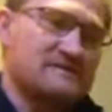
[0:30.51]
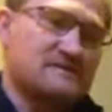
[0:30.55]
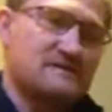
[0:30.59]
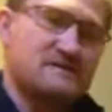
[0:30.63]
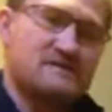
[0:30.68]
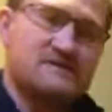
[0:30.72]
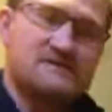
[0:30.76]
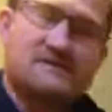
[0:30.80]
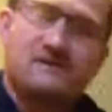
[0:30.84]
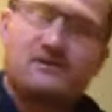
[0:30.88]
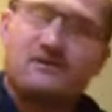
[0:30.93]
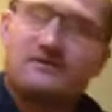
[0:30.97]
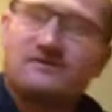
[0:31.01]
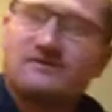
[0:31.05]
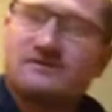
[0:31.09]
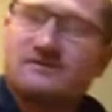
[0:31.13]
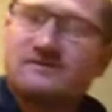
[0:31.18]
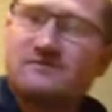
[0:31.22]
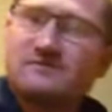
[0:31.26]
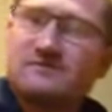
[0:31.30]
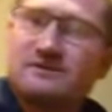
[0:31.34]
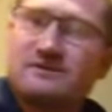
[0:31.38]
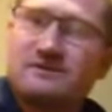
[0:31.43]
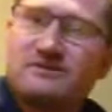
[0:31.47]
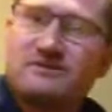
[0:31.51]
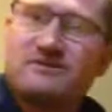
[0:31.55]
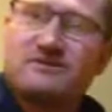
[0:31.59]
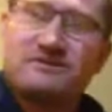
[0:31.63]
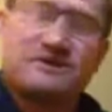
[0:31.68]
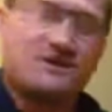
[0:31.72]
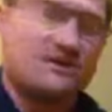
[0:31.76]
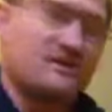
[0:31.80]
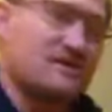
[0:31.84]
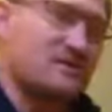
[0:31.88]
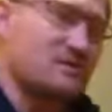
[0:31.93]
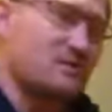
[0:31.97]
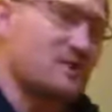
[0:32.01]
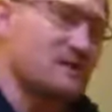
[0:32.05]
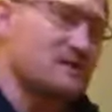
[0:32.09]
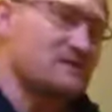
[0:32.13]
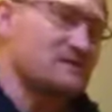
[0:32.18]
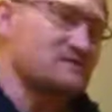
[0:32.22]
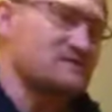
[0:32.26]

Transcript: I'll start off first with the Laurel and Hardy ones,